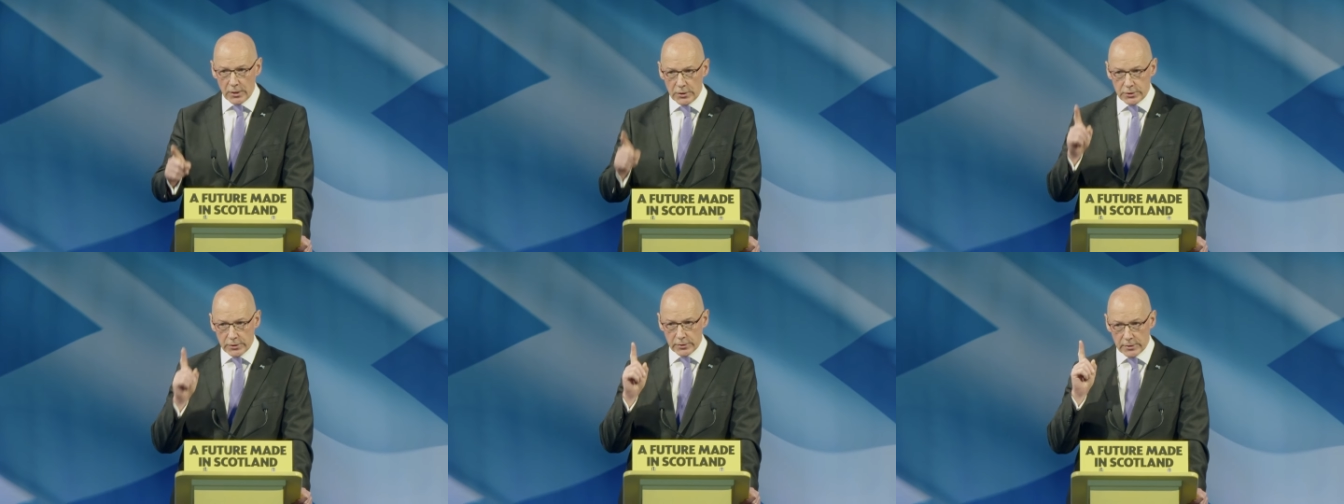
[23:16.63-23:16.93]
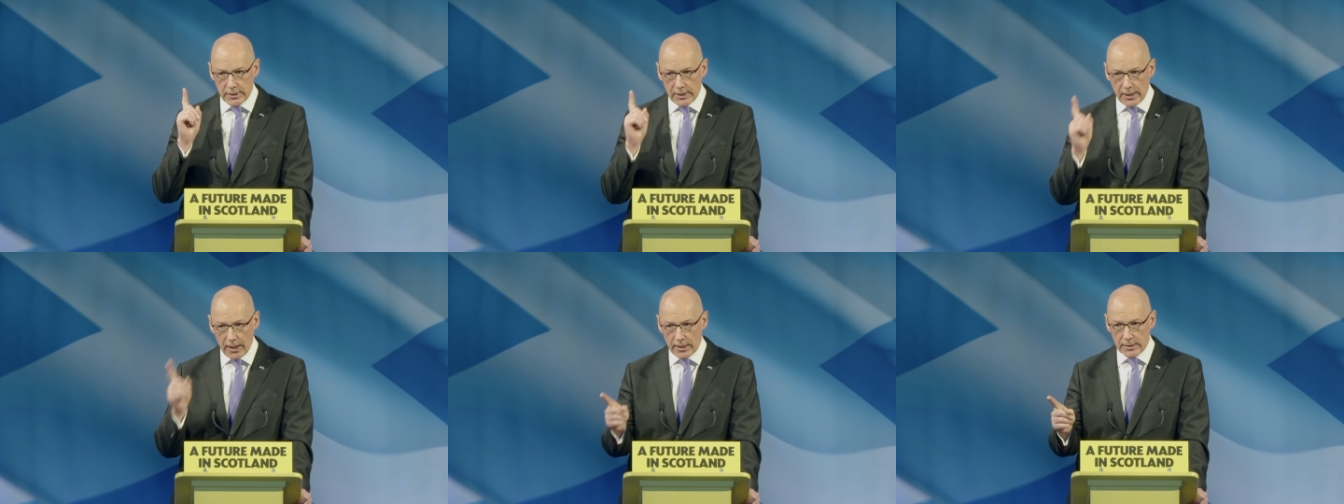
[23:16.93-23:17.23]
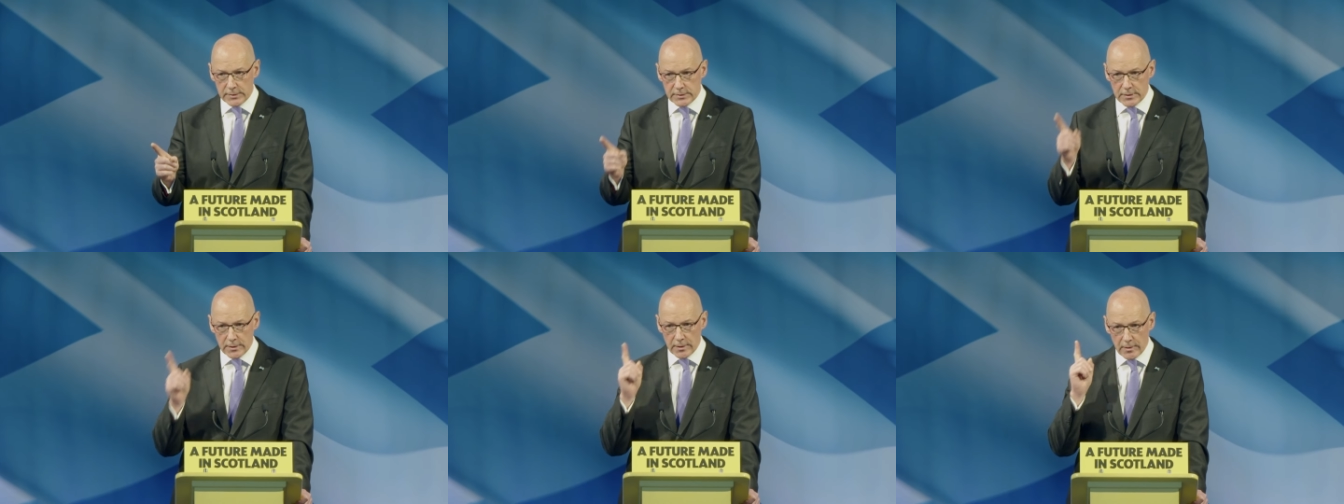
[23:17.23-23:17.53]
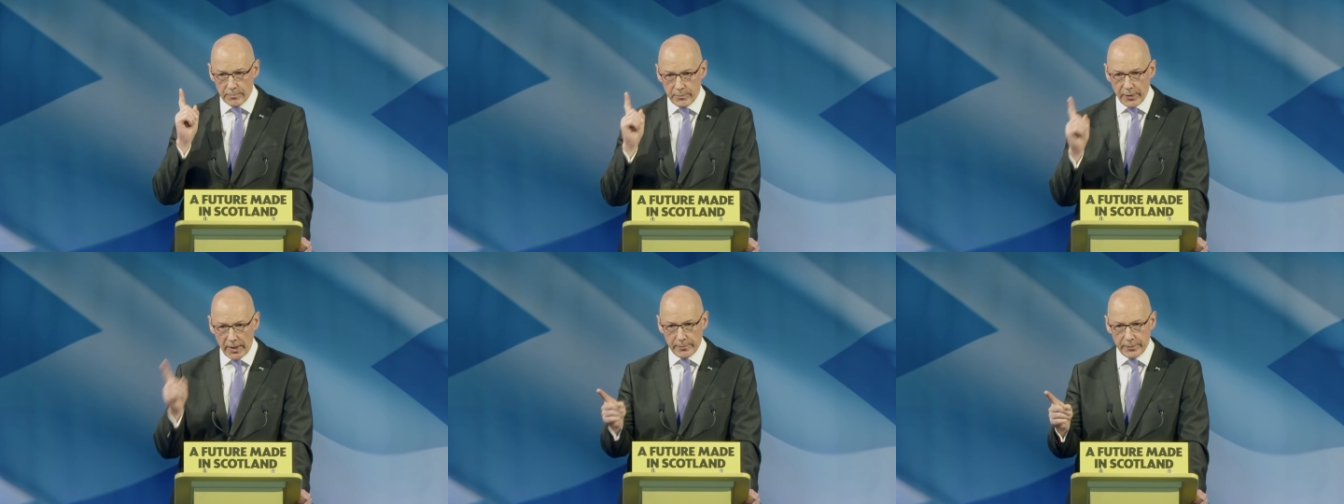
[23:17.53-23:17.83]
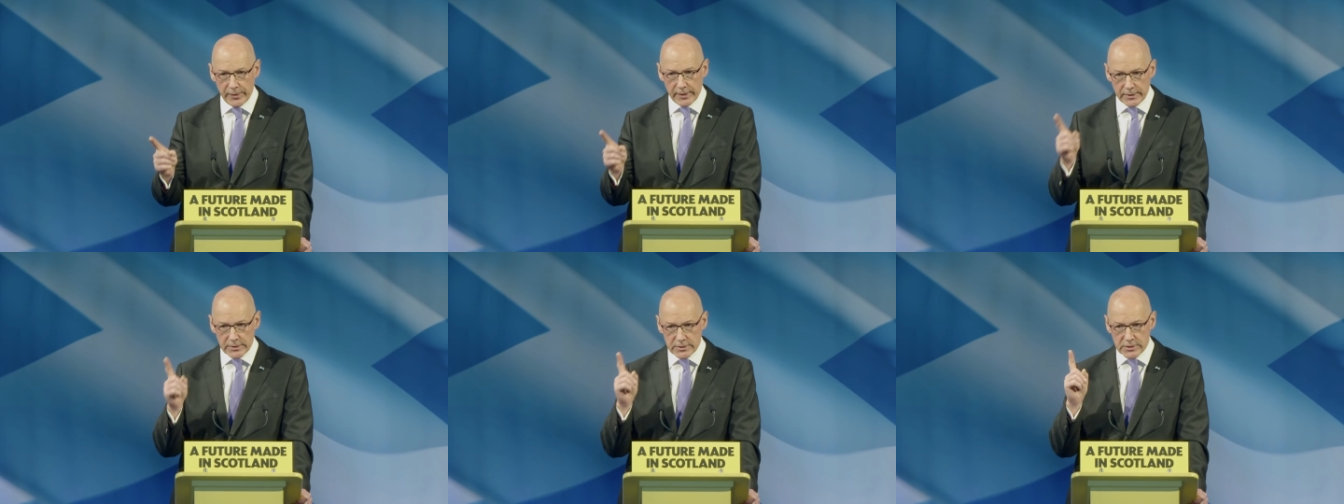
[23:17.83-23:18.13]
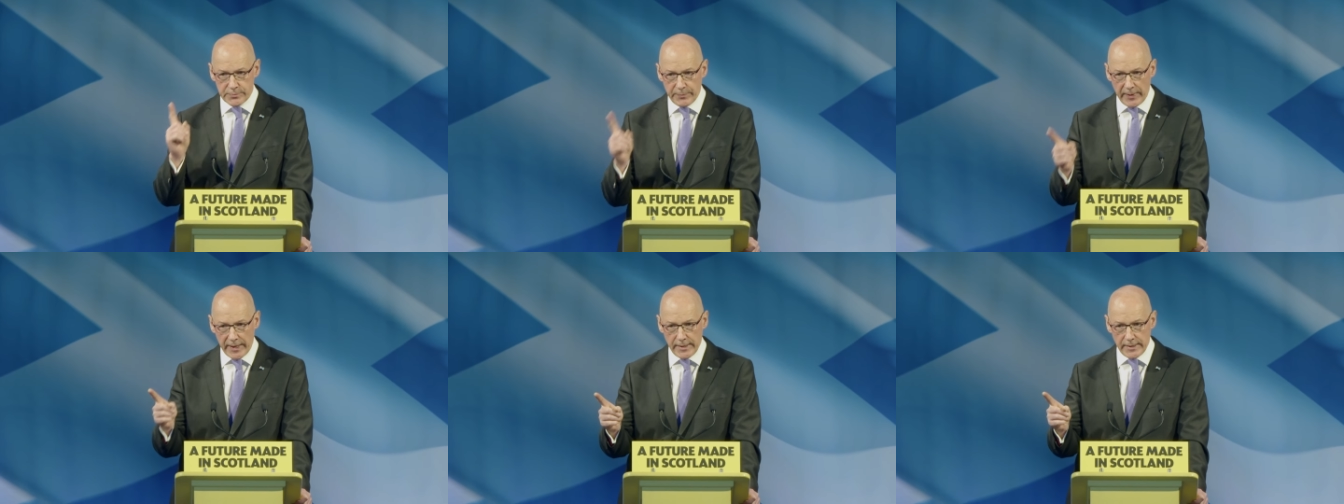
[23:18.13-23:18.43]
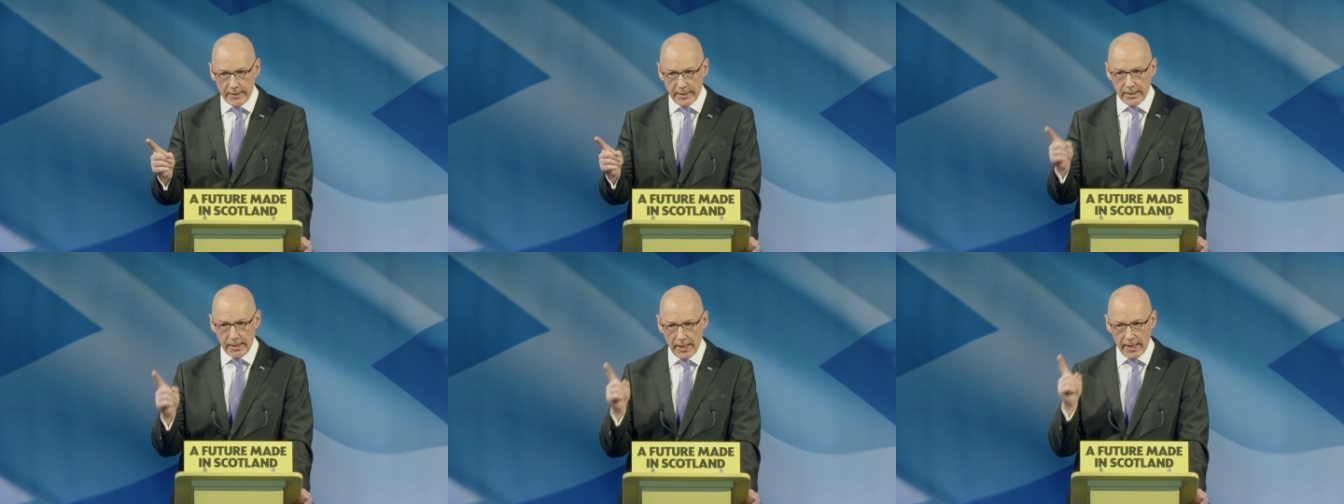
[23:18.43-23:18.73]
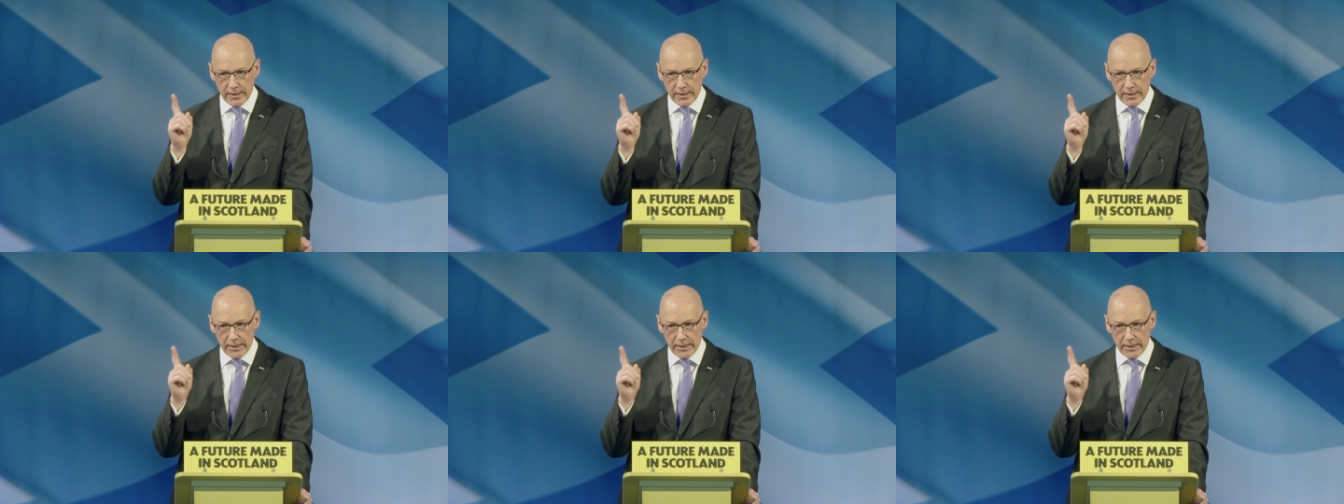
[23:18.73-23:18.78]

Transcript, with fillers: to cut public spending